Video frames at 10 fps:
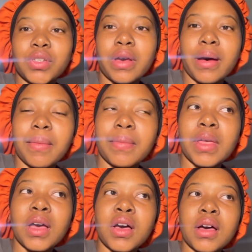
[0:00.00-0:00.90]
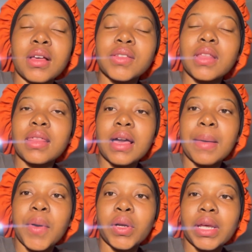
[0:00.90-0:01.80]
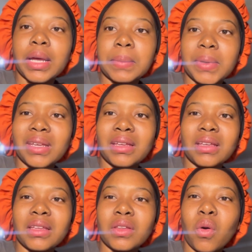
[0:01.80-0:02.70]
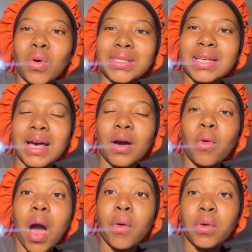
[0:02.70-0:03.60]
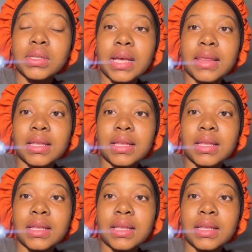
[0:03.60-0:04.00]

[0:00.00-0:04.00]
so the thing about here in PE, our water